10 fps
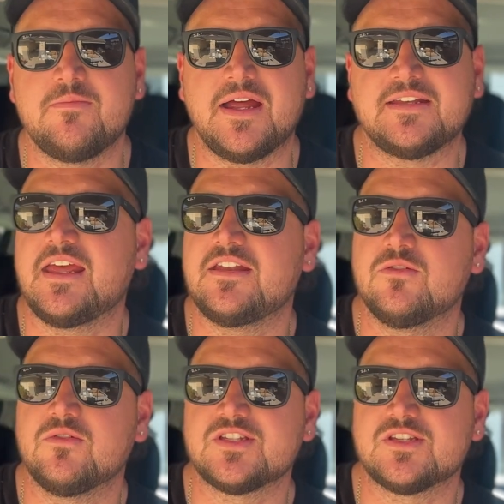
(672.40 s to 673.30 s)
about to head
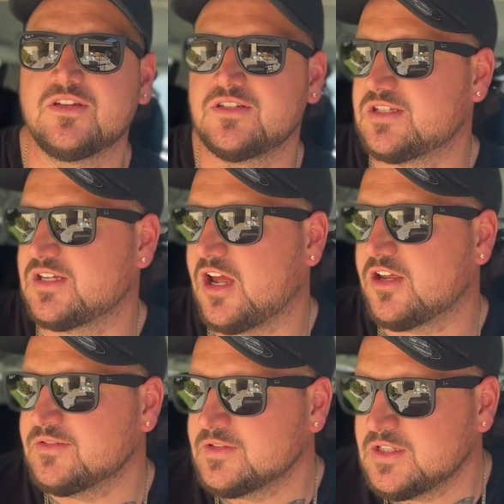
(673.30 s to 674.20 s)
north soon, so
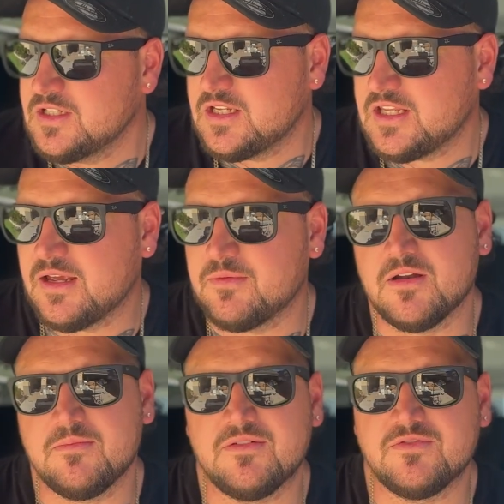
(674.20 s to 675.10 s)
yeah, we've got
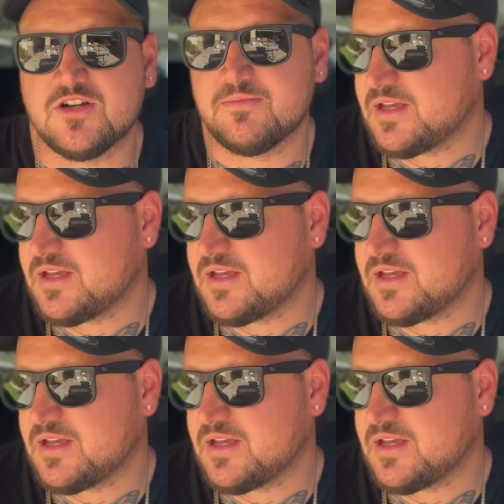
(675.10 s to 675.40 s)
a bit of a trip